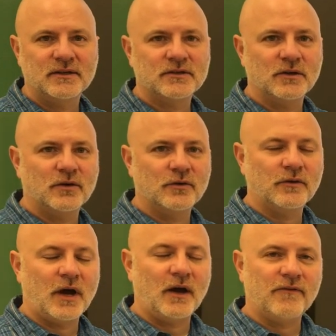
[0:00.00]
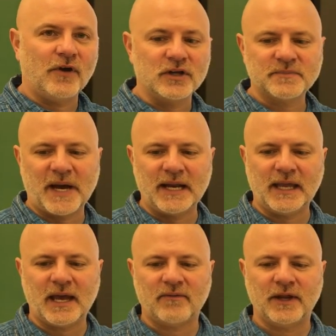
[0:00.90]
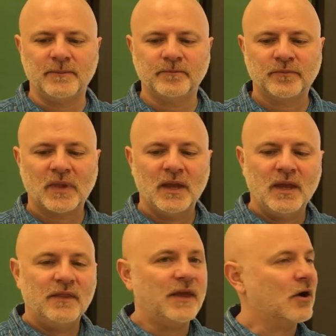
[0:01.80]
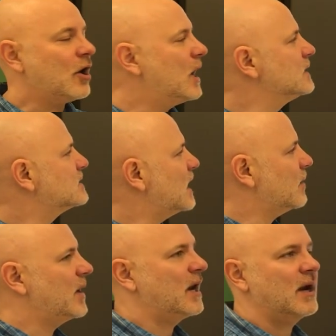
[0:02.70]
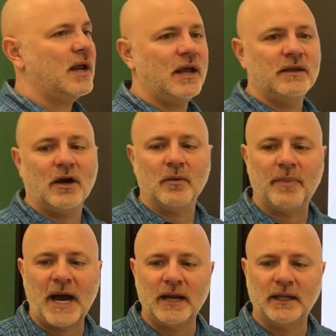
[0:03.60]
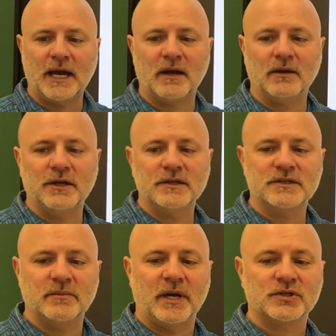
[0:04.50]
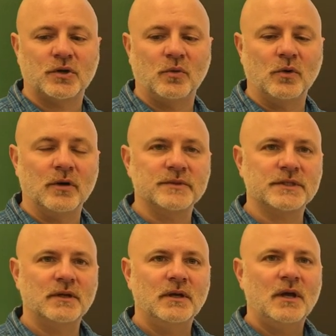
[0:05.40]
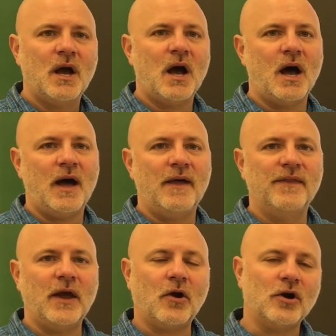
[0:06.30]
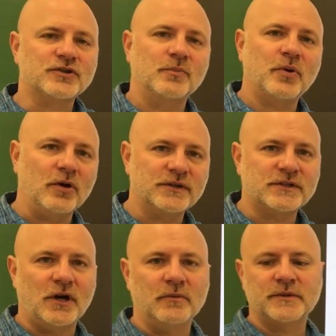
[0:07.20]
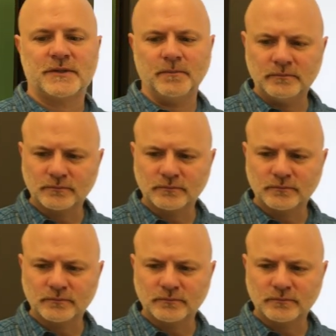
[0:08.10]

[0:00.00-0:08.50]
so uh, false body cavity. They're unsegmented and they are bilaterally symmetrical worms. Uh, they are also protostomes.